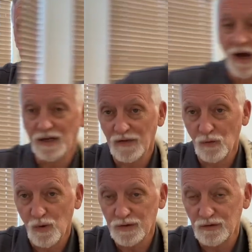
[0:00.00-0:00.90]
Another
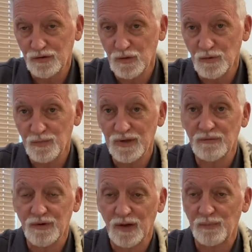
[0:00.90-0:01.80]
way to tune would be if
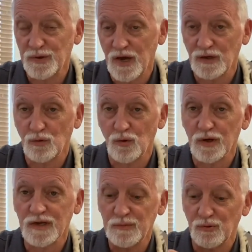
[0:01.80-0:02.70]
you had a piano or a
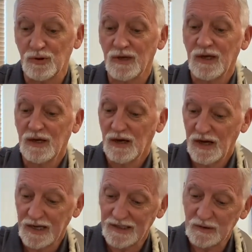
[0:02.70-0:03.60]
keyboard,
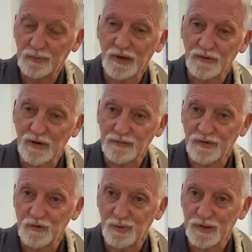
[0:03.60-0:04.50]
again, to play a reference
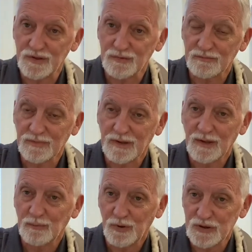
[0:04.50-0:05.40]
pitch,
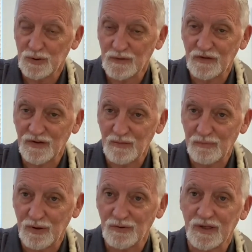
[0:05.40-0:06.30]
but you were in the same boat.